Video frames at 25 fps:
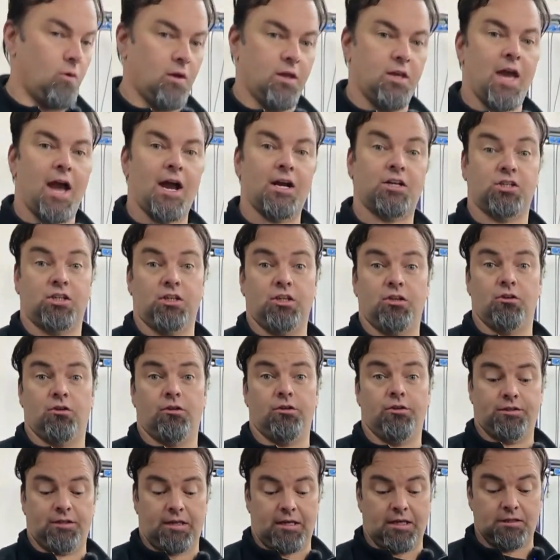we actually
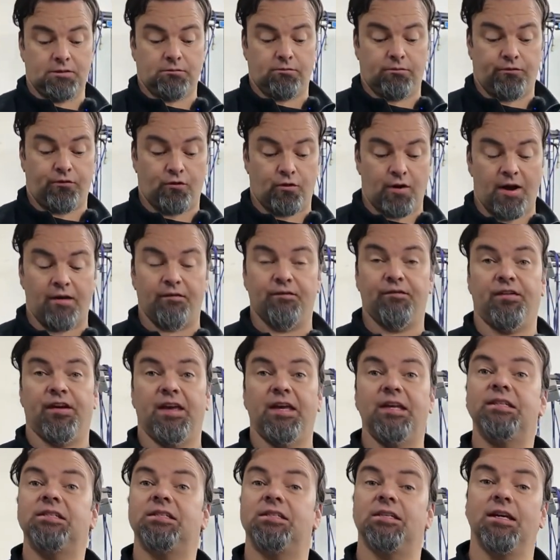use these for our
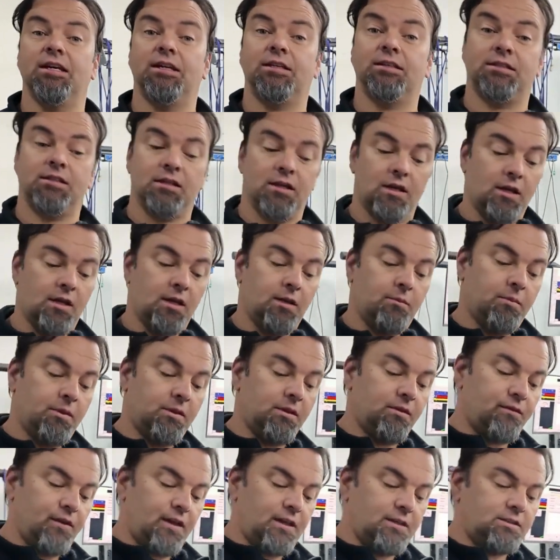V6,
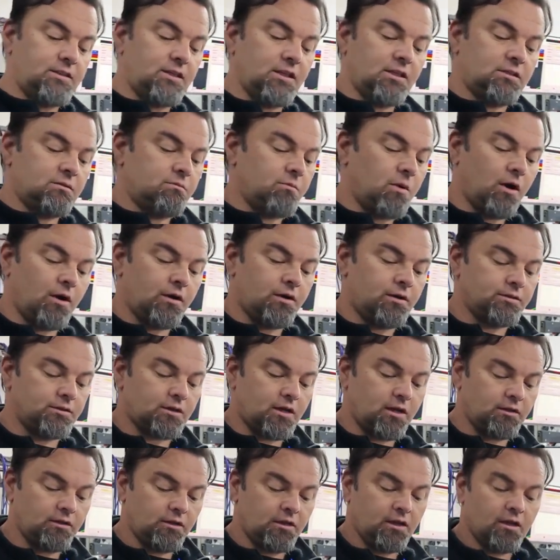but the V6 motor is
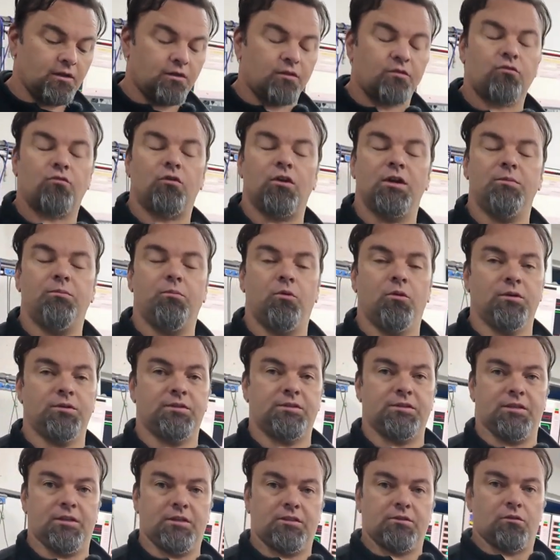only a
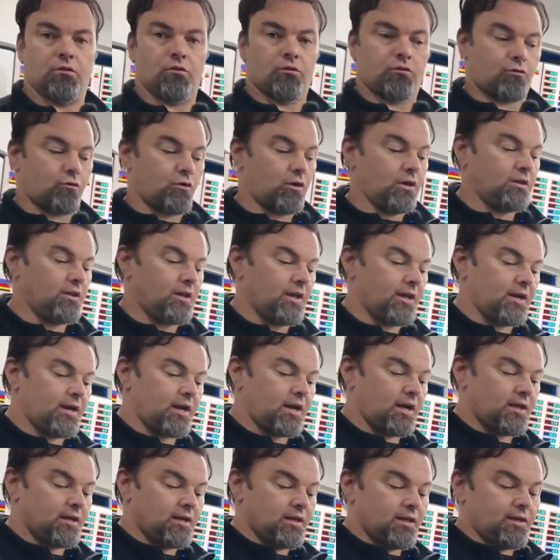3.6 or a 3
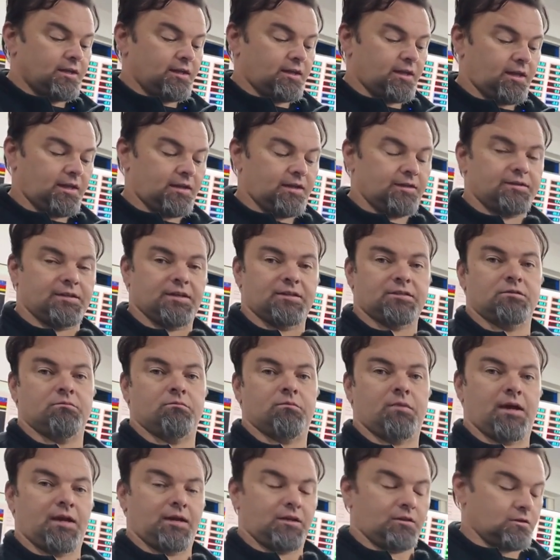litre, and it doesn't
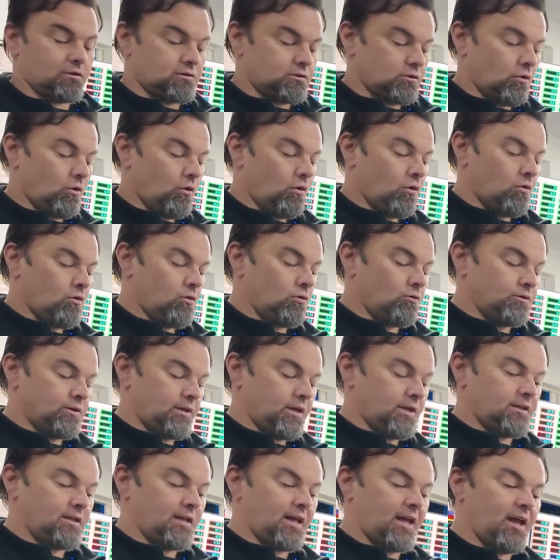make the torque or
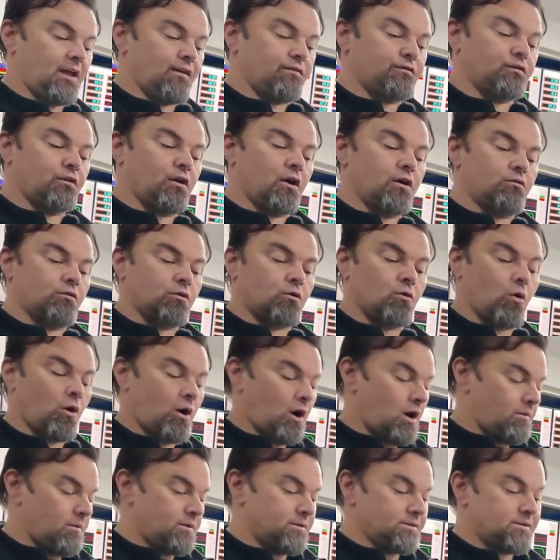need the airflow
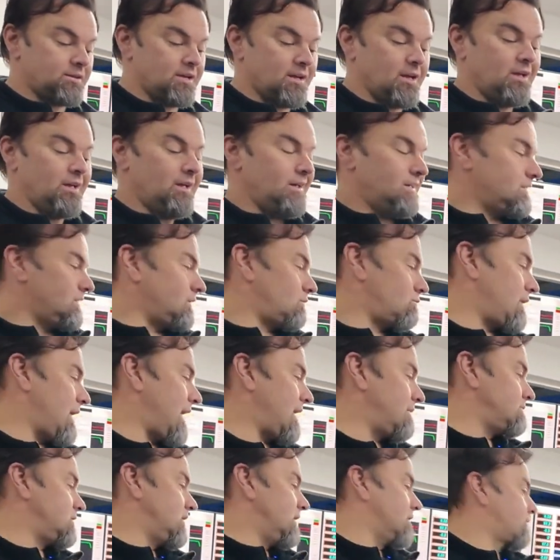requirements. The
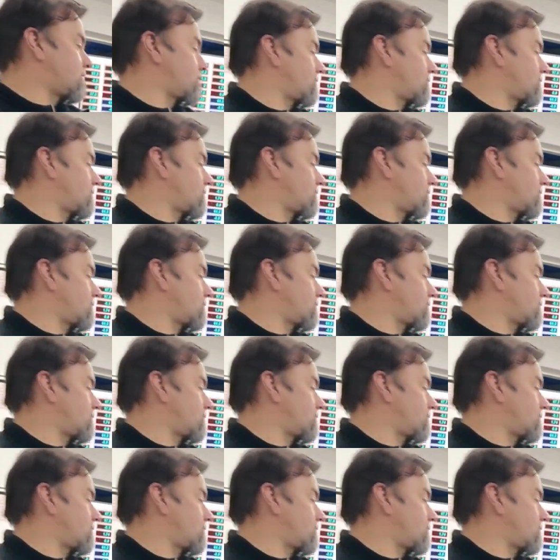Ramjet